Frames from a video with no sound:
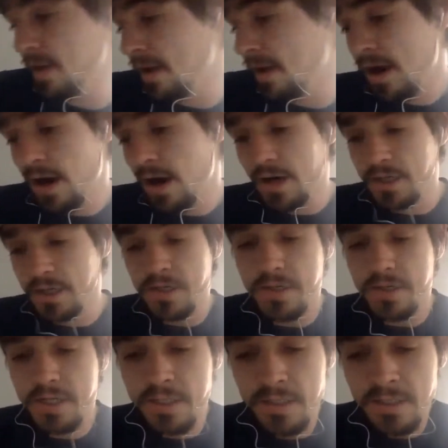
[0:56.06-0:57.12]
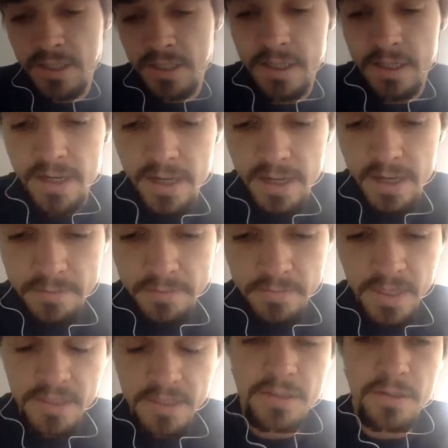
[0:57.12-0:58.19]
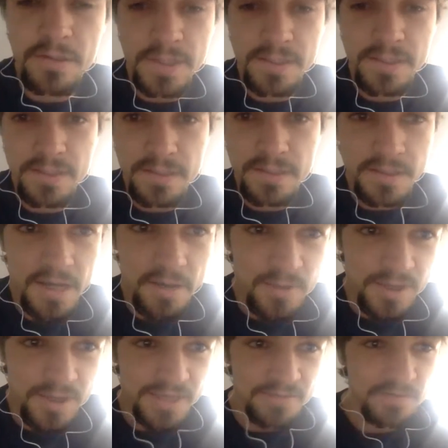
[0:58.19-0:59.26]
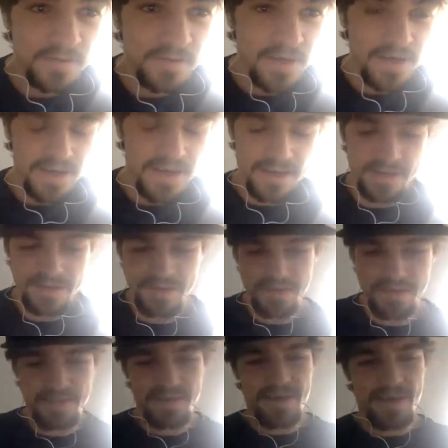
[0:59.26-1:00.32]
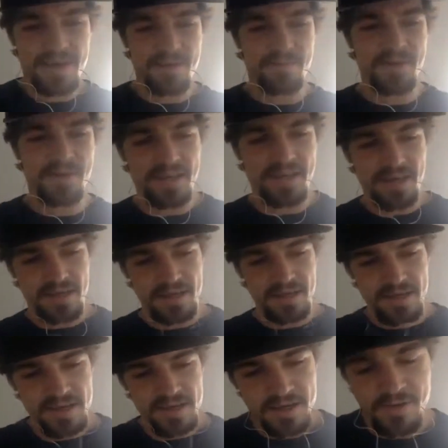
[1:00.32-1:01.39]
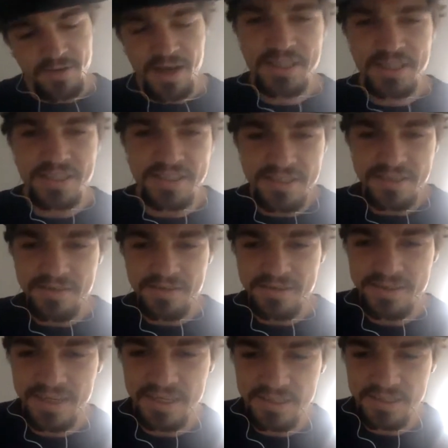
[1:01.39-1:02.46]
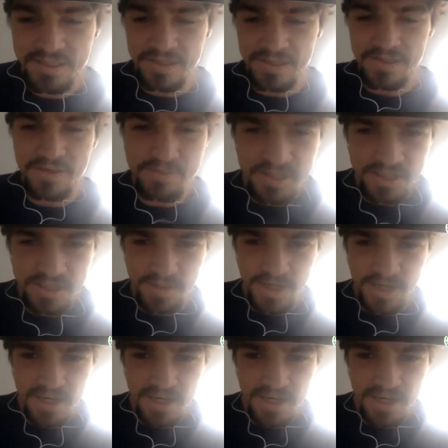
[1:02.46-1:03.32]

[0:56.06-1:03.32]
our tokens, and uh, that's the reasons I believe uh, I'm being questioned thanks to CryptoSpa.